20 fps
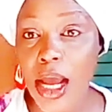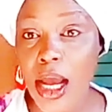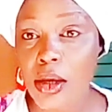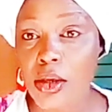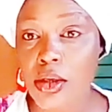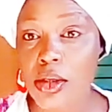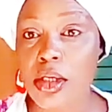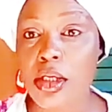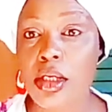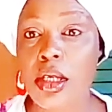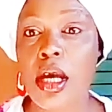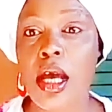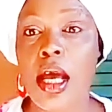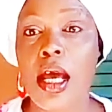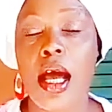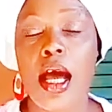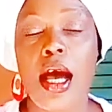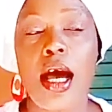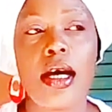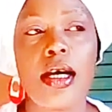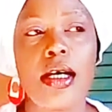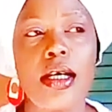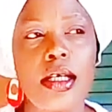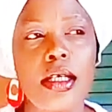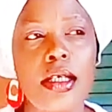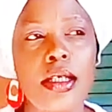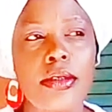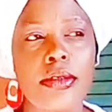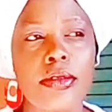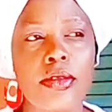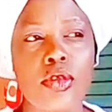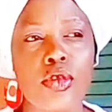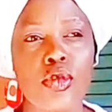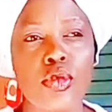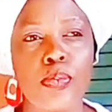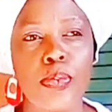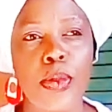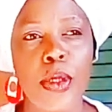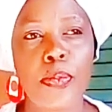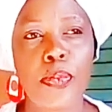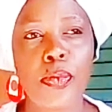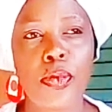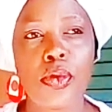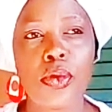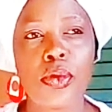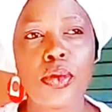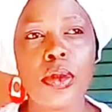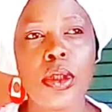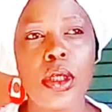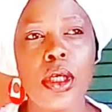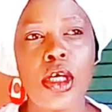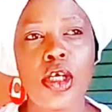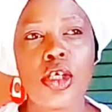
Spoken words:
out to people.